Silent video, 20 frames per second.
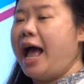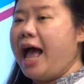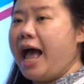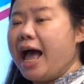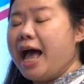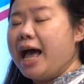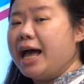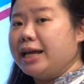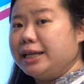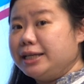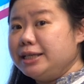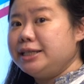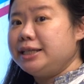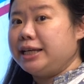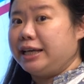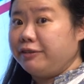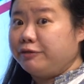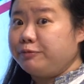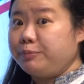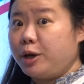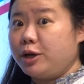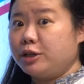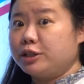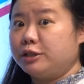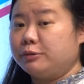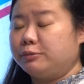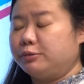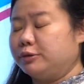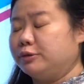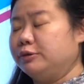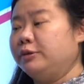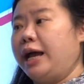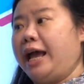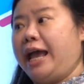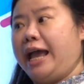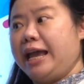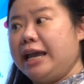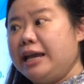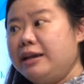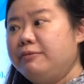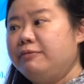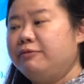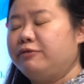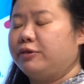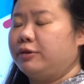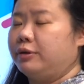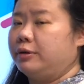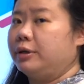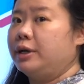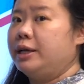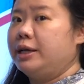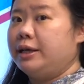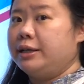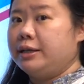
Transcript: and if possible, aim for